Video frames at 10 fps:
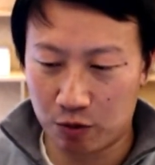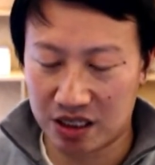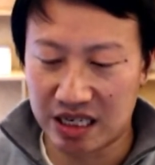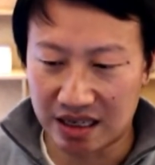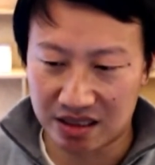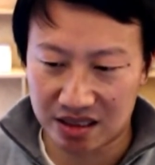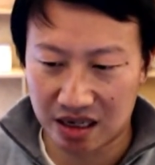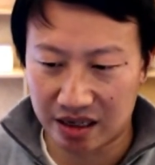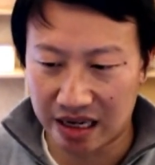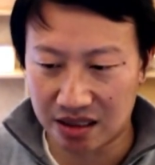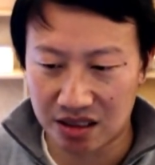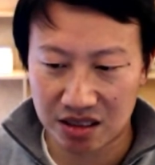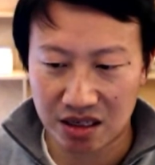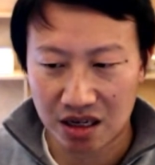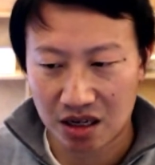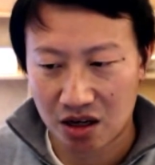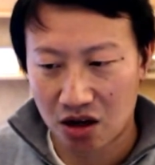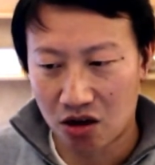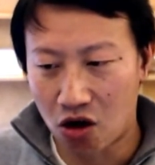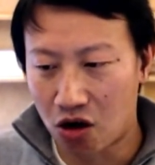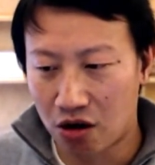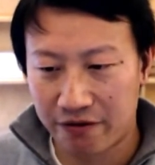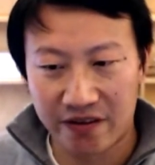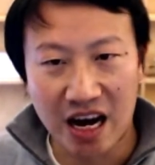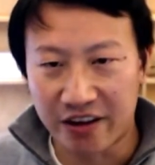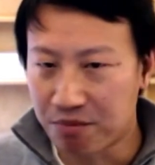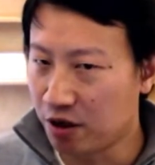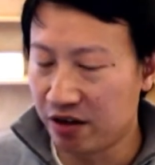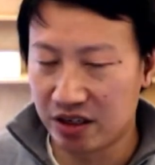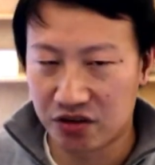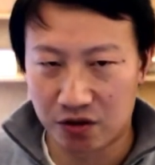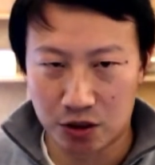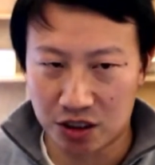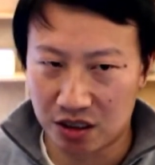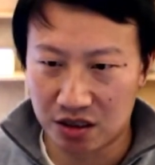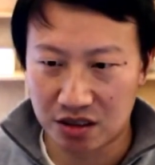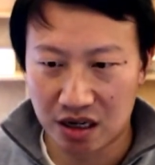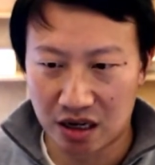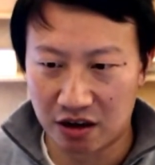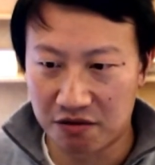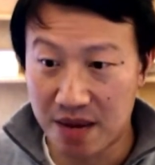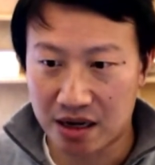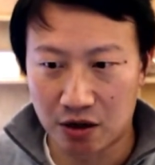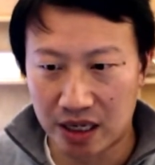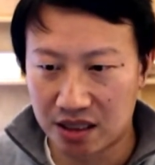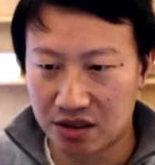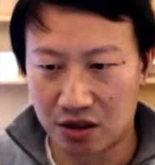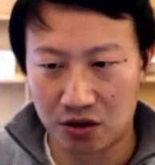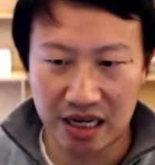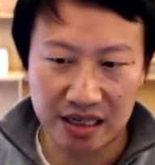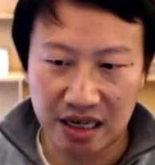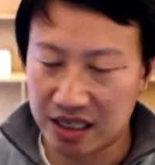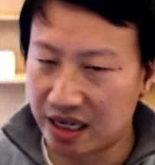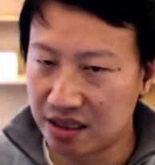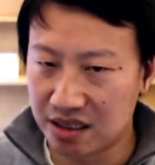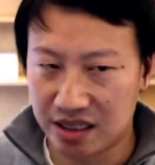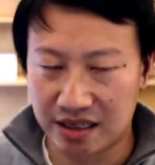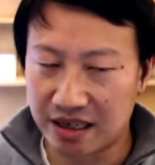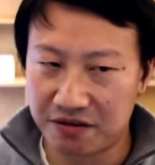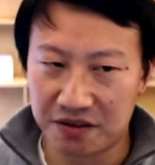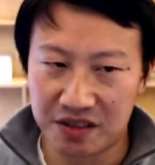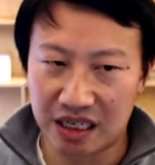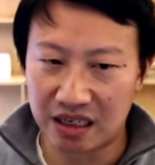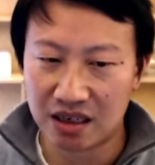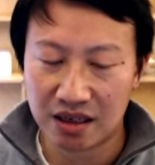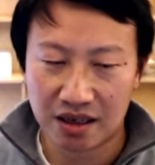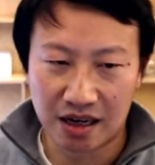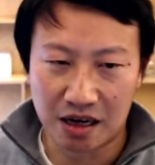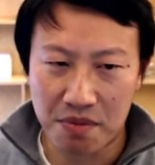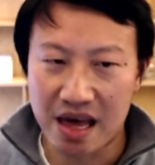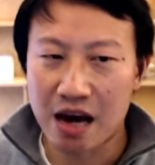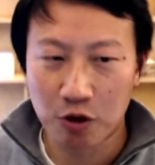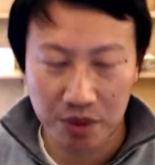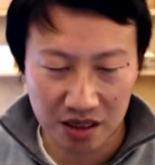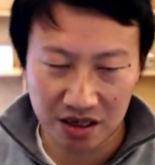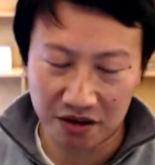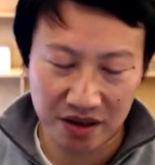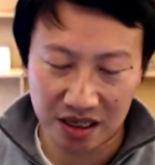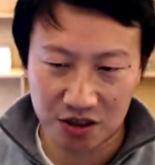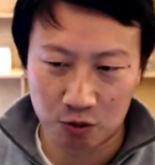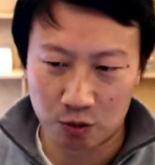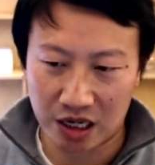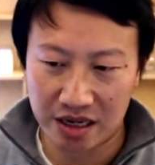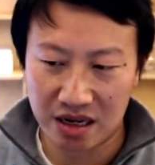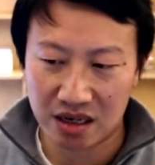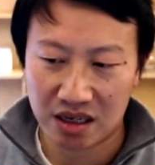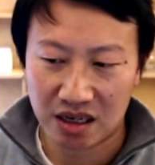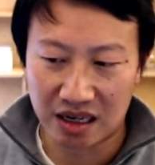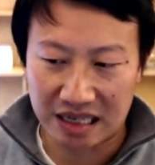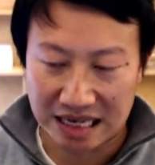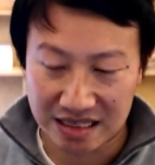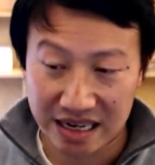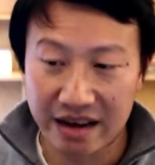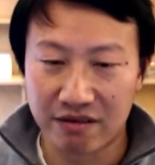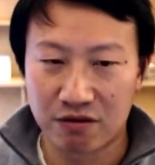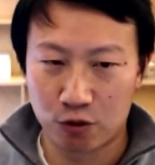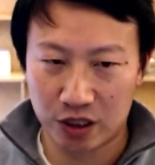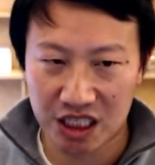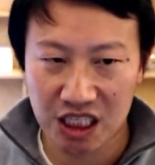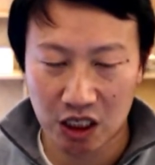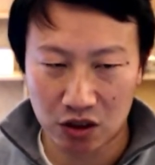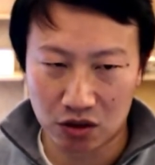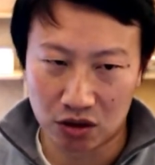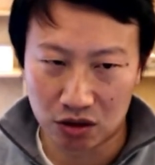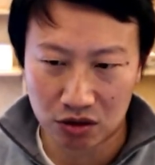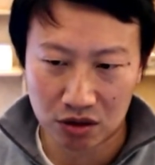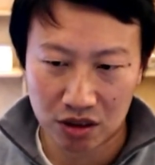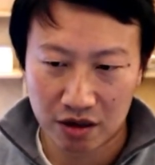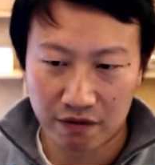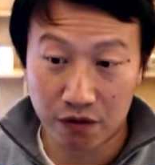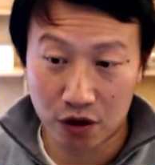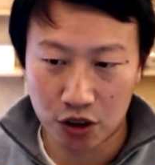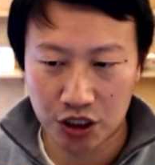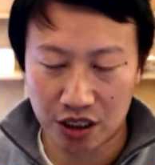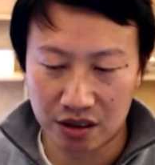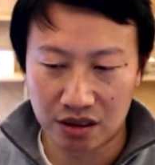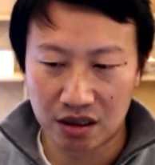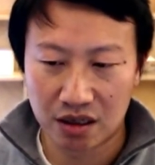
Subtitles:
tests against all 5 previous versions of macOS, so 10.10 to 10.15. That would be a tough thing to run against every single version,